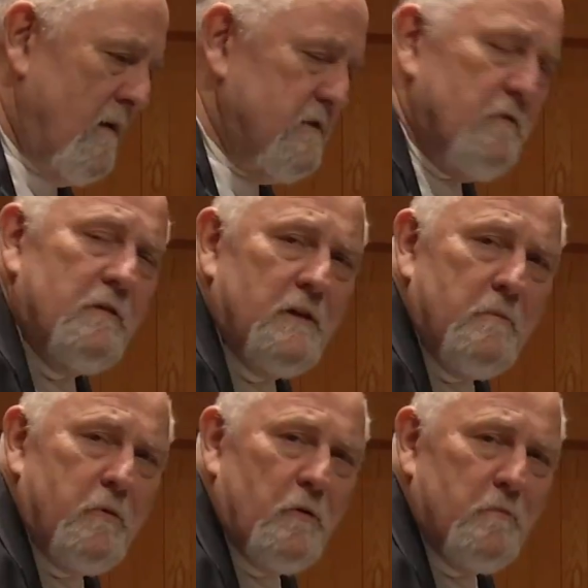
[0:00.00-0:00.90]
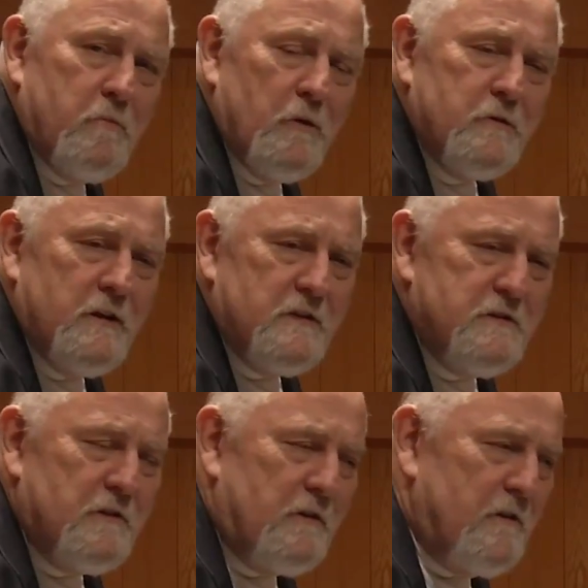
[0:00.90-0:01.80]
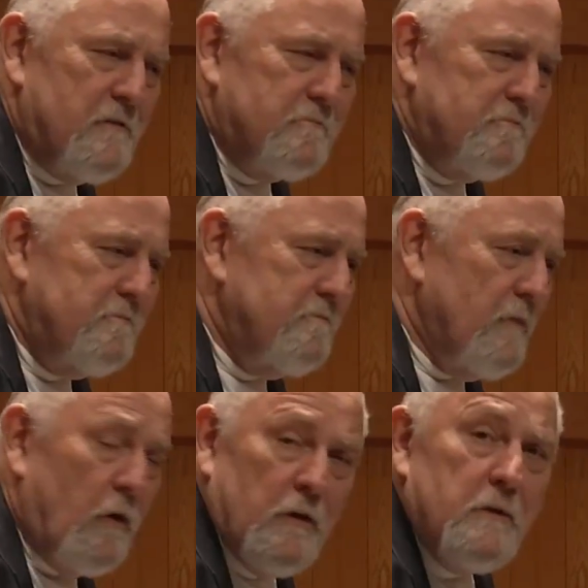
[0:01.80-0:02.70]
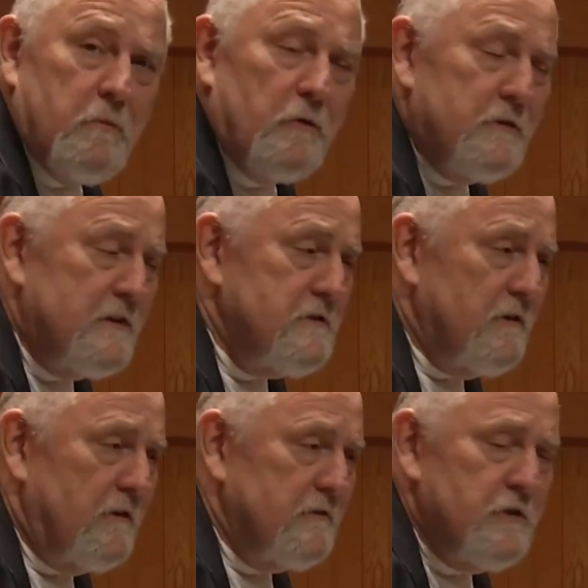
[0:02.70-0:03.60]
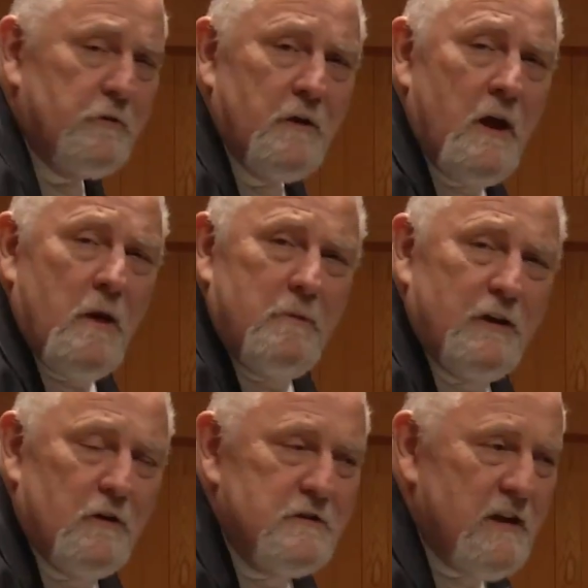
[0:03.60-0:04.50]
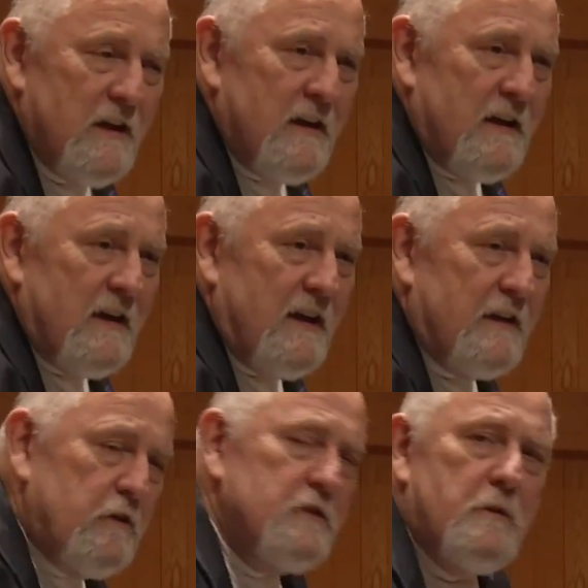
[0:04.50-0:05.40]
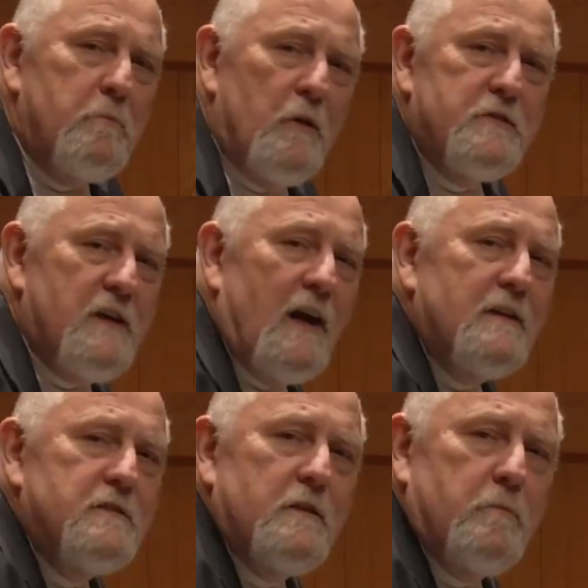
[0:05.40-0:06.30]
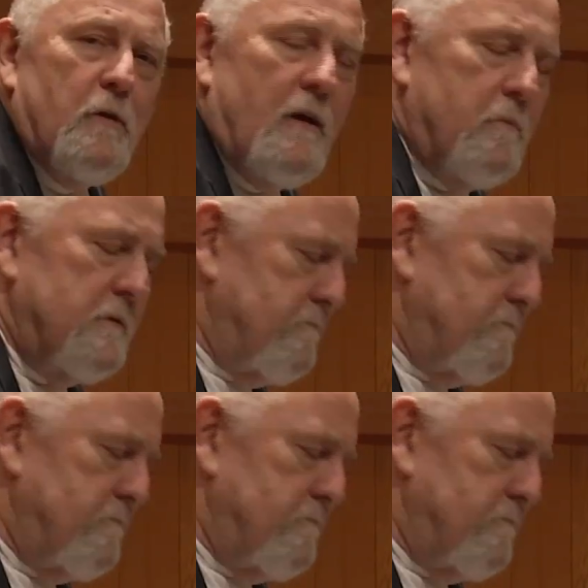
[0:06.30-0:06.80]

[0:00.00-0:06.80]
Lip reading: It's a really important protest song, early protest song too, because it looks at both sides of the problem.